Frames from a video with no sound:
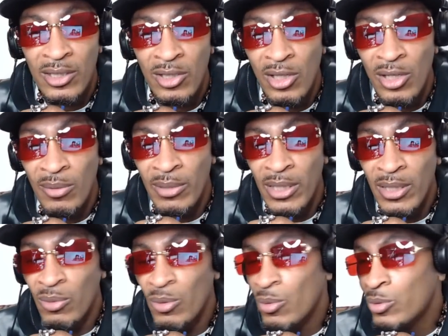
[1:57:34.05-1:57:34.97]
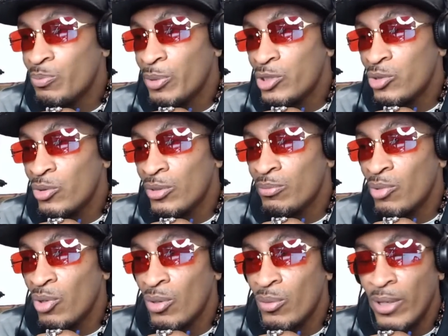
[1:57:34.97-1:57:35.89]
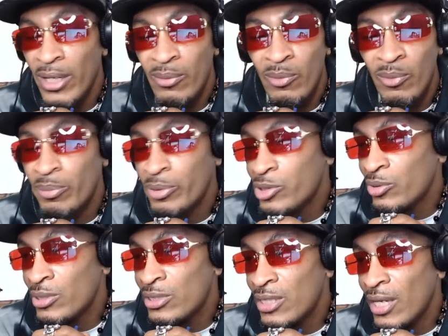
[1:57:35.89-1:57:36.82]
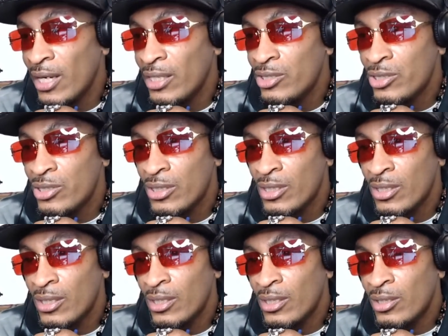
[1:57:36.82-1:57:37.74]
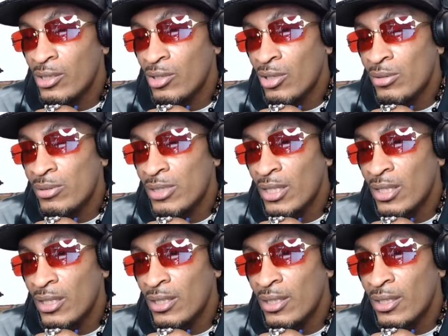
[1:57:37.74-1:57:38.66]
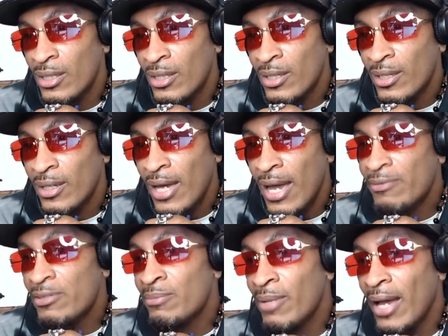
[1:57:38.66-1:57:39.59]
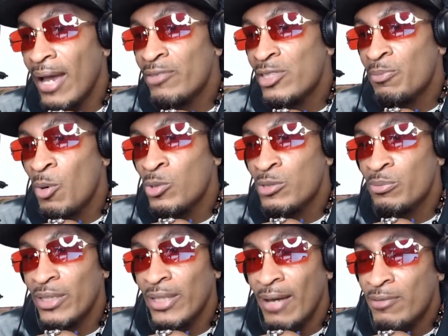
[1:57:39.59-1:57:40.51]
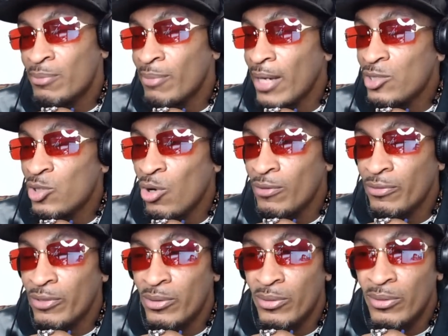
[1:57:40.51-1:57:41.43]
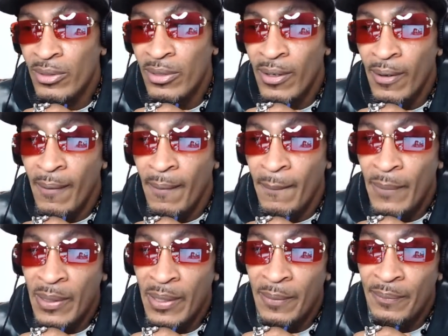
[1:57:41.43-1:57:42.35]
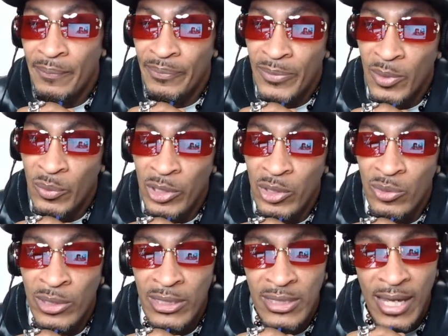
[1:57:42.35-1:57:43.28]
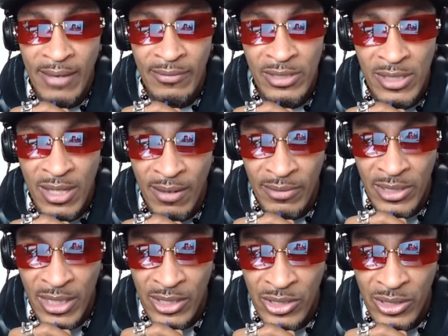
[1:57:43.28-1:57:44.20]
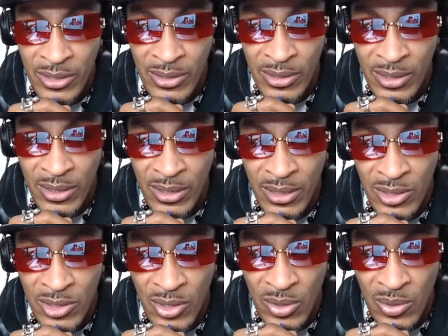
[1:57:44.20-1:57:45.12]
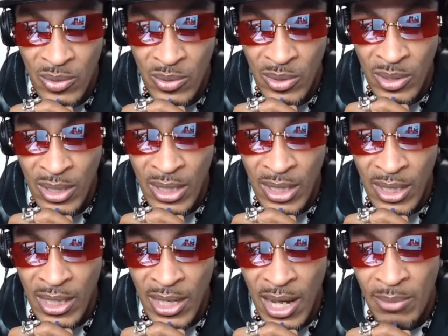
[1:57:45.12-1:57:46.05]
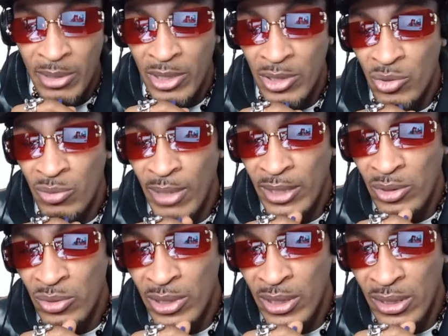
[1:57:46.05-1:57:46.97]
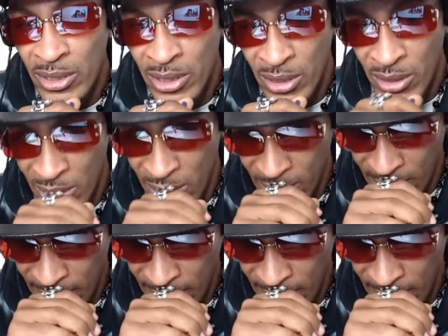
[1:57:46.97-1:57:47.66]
you know what I mean? We won't put you on the Broadway. We won't put you on the stage. You know what I'm saying? Have a spokesman. Have somebody talk for you. But we do need to have this conversation. So I'm gonna do my due diligence